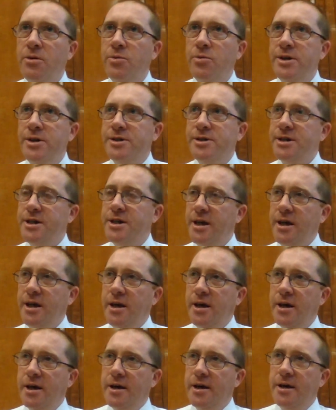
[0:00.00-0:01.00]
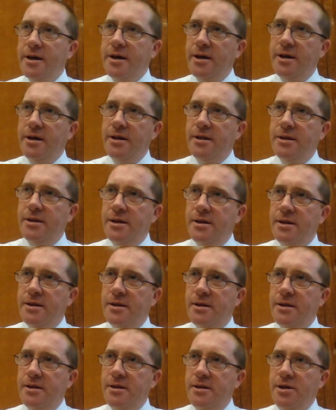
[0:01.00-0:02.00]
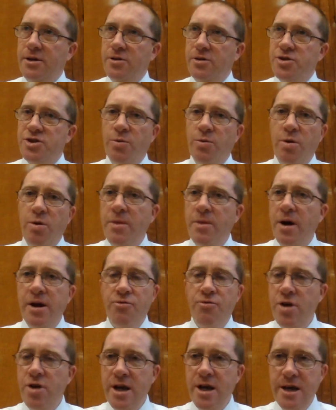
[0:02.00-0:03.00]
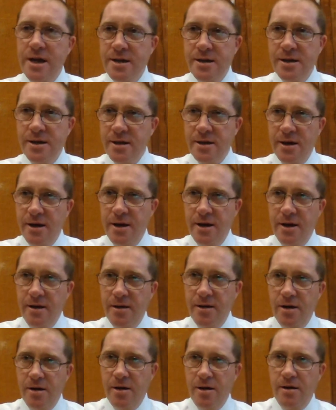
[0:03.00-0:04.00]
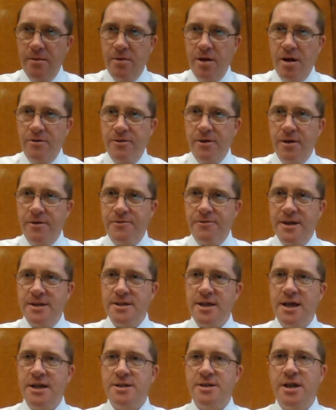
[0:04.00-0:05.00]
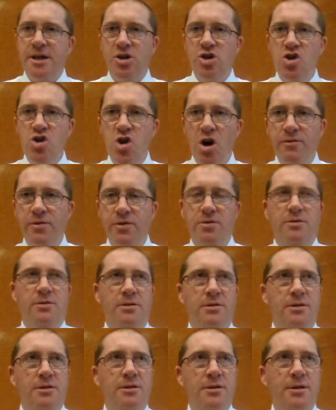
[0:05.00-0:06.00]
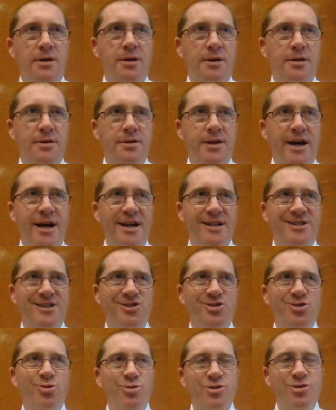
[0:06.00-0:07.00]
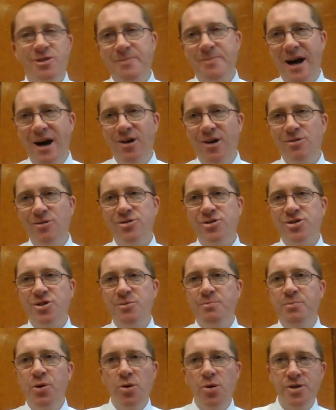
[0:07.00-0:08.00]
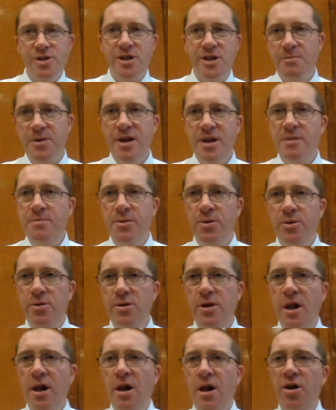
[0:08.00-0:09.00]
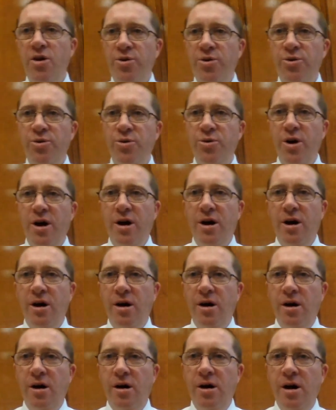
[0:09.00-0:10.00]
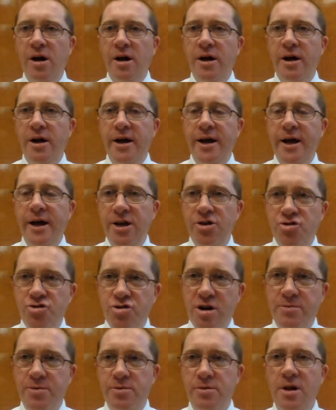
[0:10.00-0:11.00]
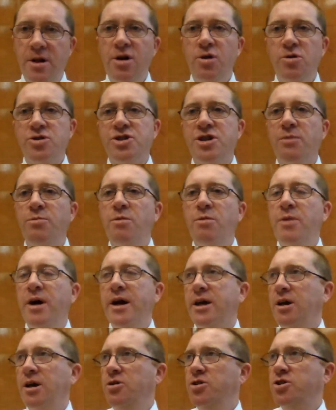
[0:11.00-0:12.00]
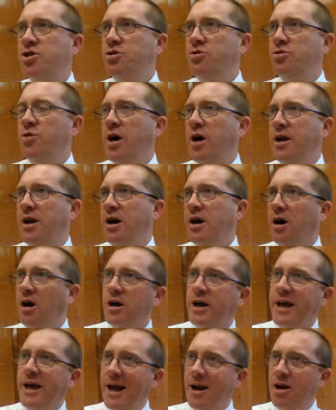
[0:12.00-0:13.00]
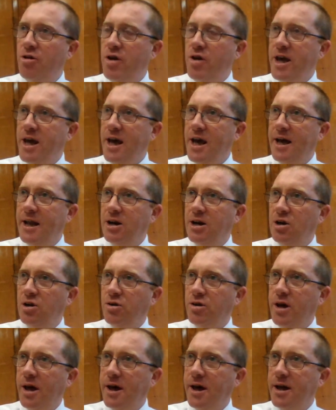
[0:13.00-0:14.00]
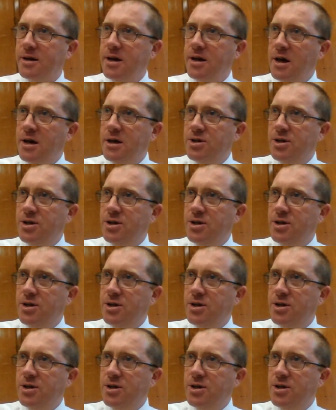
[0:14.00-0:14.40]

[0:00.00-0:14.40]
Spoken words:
we see that someone might read a fantastic novel that talks about supporting people who are in trouble, or someone might go to an art gallery and look at